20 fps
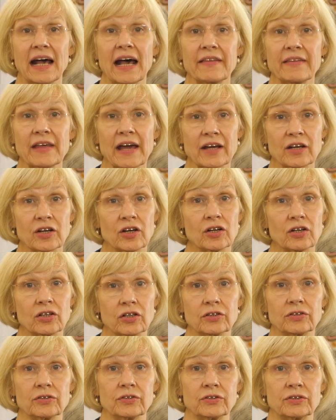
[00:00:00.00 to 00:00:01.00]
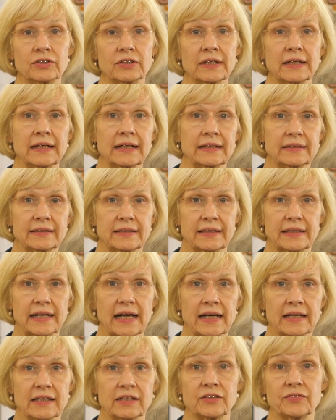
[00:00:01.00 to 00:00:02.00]
And that concludes
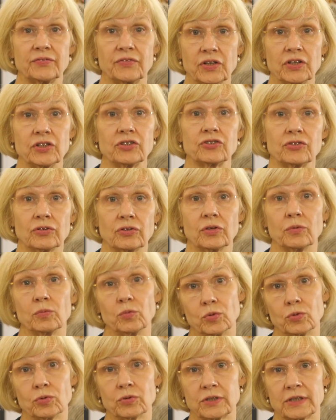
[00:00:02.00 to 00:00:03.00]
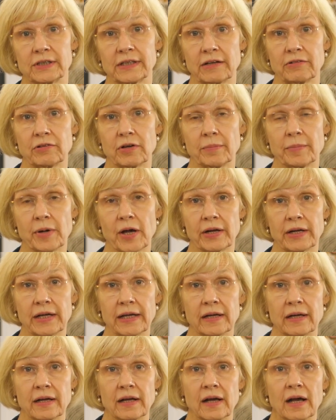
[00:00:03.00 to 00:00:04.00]
today's virtual awards
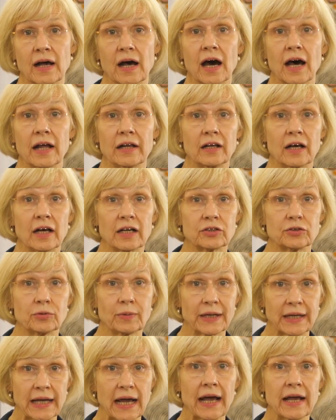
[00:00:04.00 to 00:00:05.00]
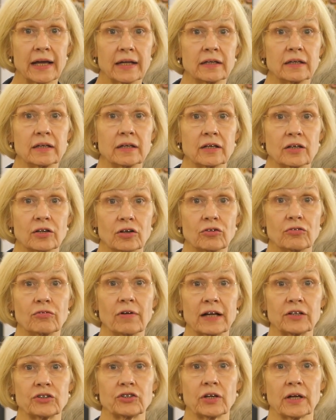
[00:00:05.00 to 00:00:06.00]
ceremony. I'd like to again
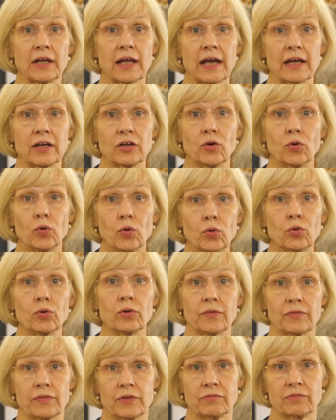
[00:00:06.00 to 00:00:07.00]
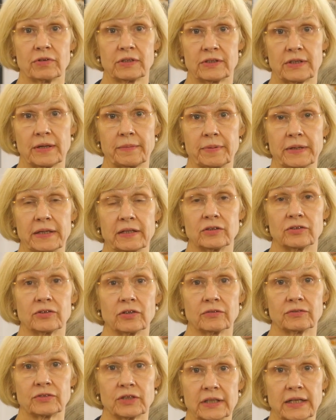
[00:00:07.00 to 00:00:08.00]
congratulate all of the recipients
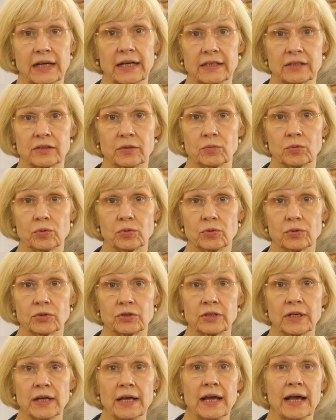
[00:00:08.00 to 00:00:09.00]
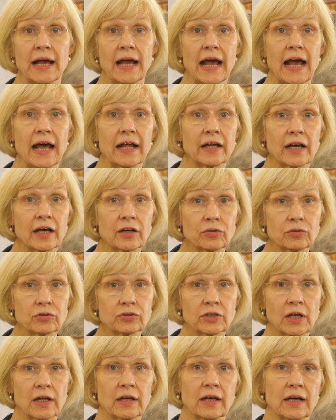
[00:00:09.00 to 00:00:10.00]
of today's awards, and I'd
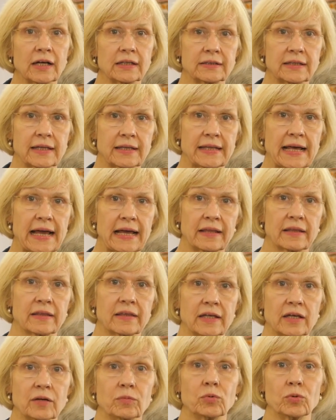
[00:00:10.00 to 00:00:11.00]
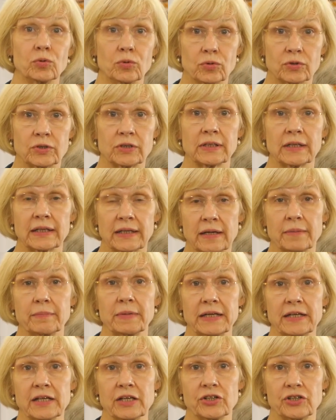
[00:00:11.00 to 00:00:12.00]
also like to thank the awards
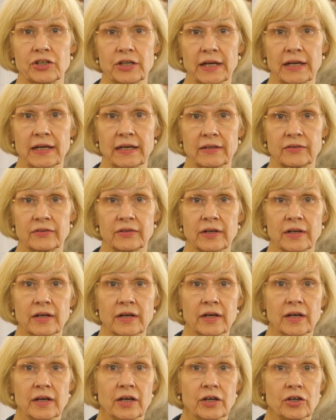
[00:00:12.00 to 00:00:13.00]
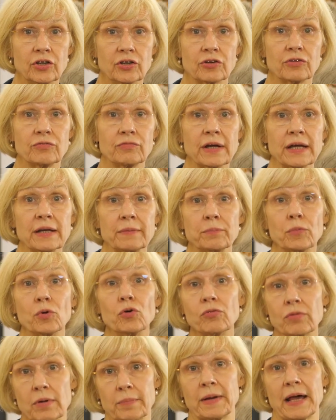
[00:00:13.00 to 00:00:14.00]
committee chairs. You can read
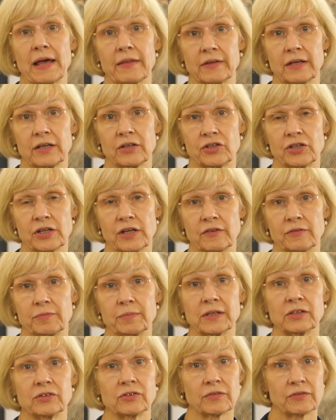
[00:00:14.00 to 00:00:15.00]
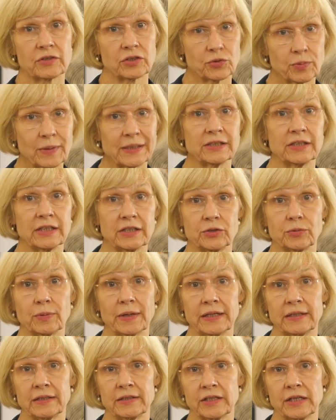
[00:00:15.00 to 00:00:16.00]
more about the achievements of the
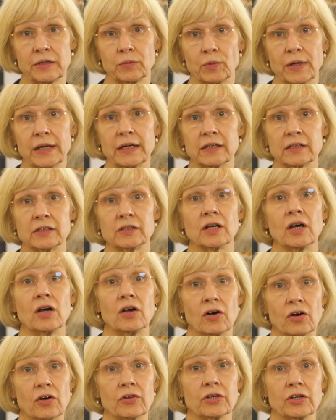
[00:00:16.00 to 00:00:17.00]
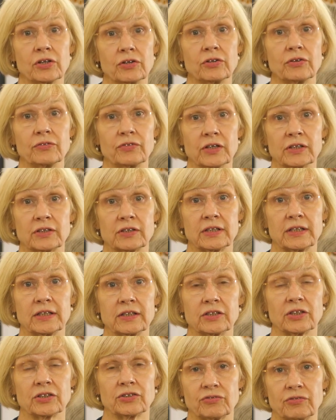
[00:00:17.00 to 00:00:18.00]
2020 winners on the
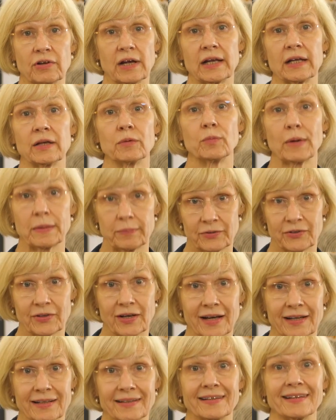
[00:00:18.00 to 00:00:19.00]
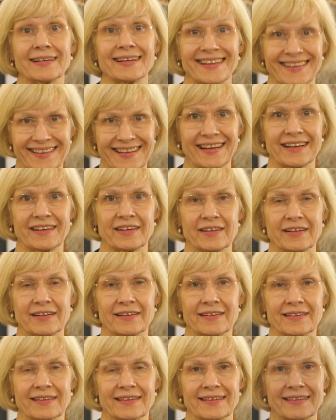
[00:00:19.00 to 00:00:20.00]
Universities Australia website. Thank
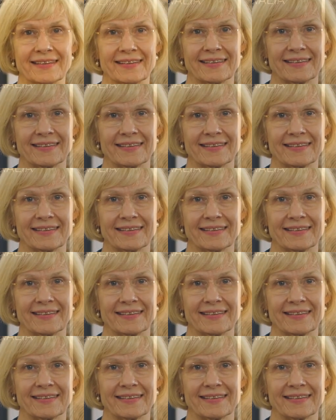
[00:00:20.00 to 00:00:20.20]
you.